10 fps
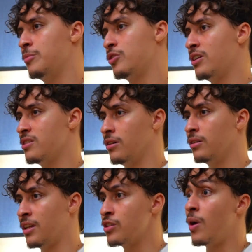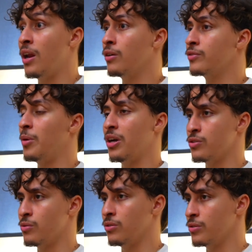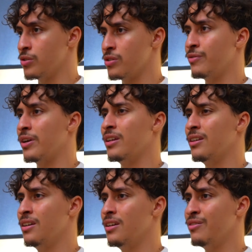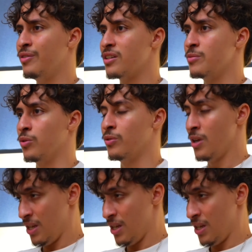me try this out. That's what I loved about it as well. It was just very flexible,